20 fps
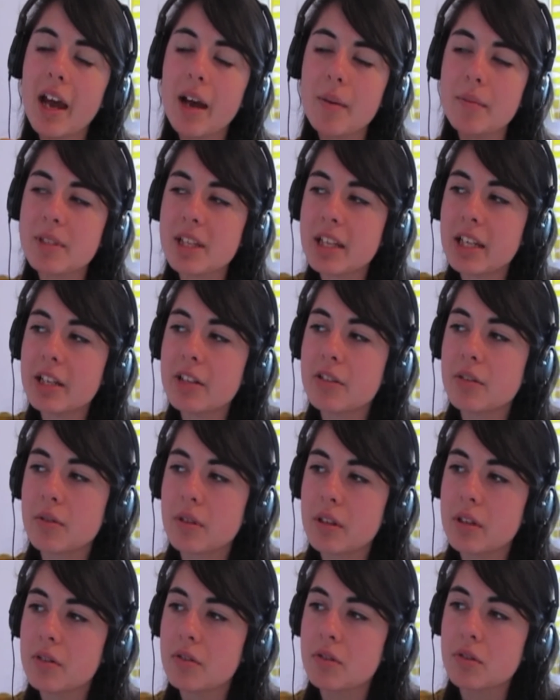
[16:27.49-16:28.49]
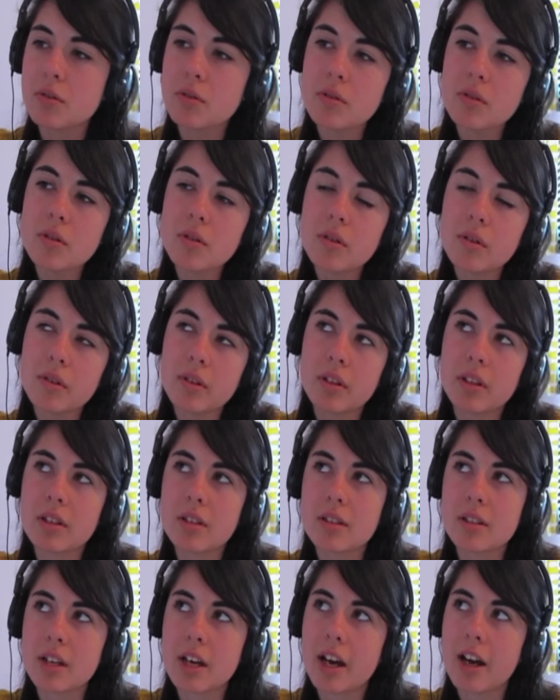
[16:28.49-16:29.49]
I'm taking a tour at your school
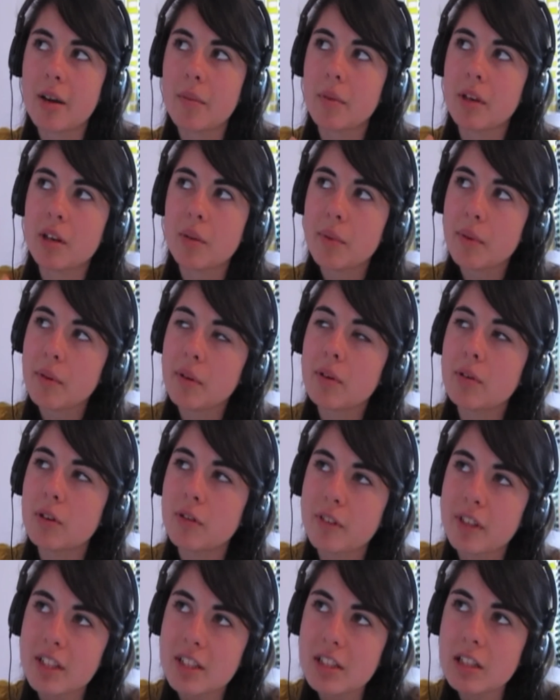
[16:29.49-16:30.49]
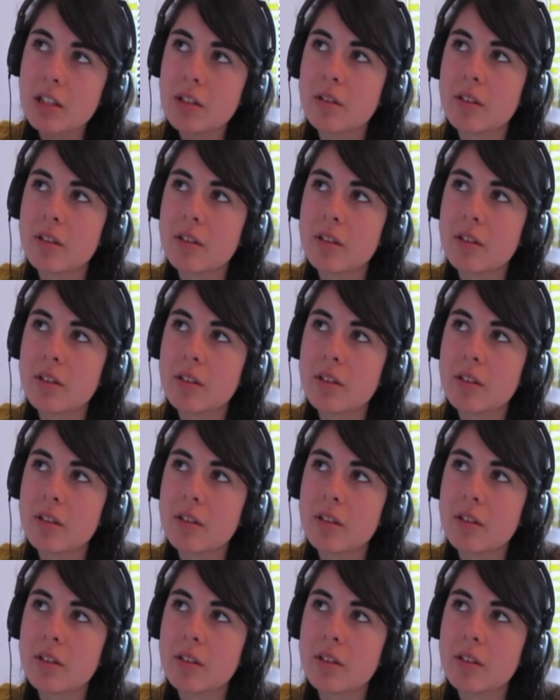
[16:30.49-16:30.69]
this time. It'd be really cool if I'd see you."